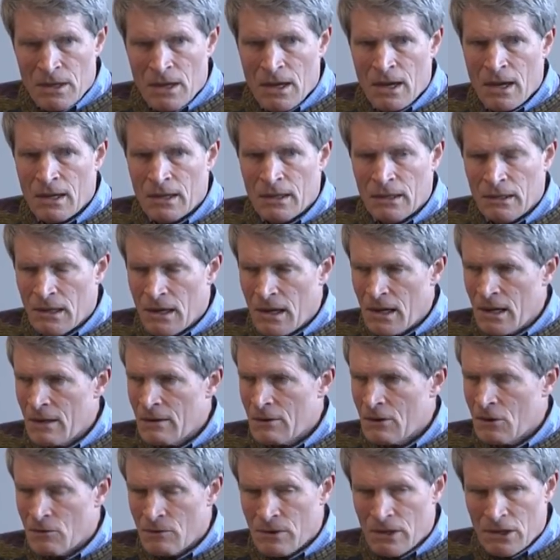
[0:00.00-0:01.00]
And a lot
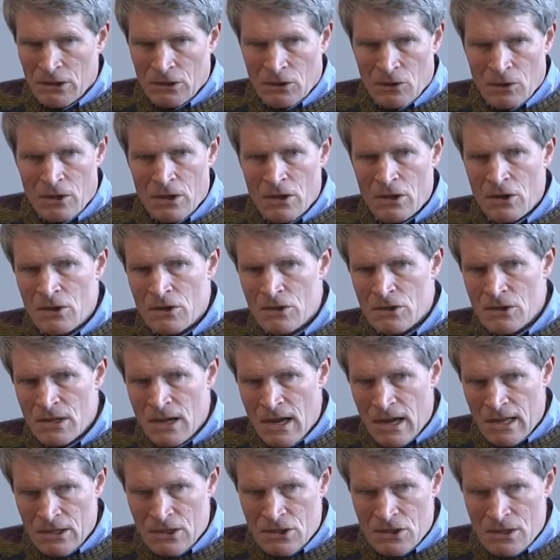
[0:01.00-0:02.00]
of career lawyers
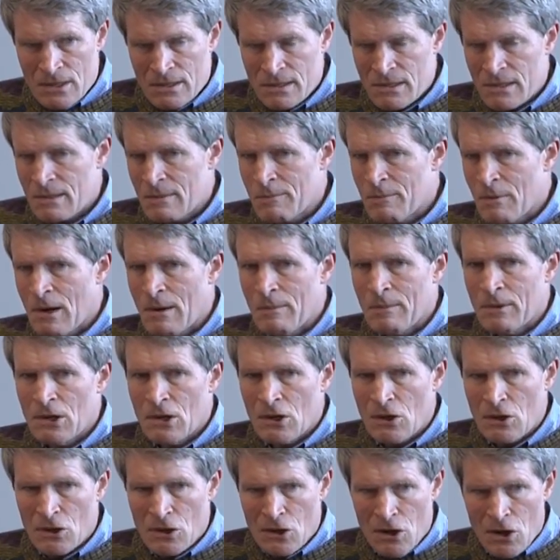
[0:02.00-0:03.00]
at the Justice
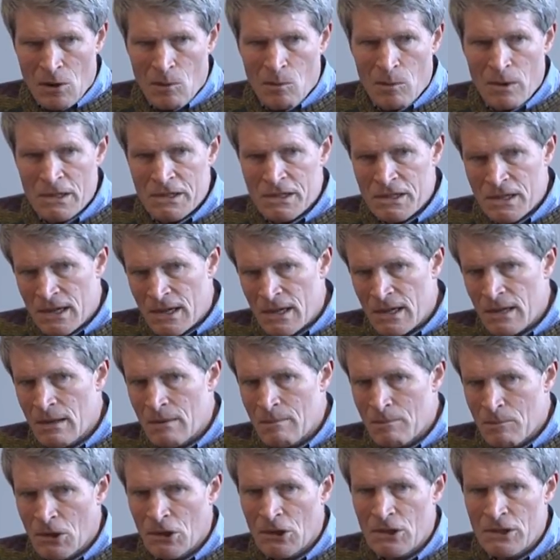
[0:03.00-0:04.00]
Department know what's in
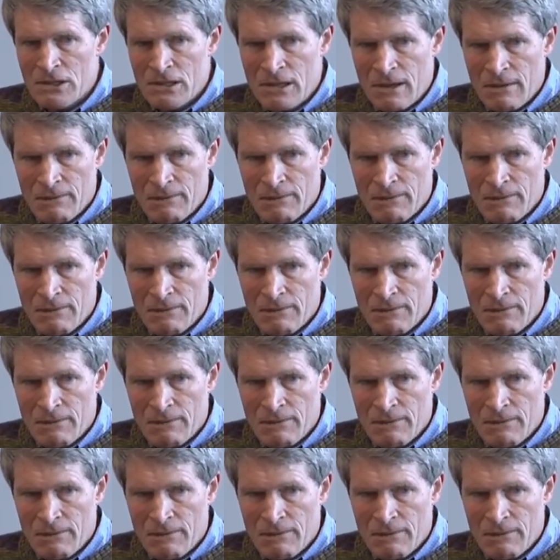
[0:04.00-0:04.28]
Mueller's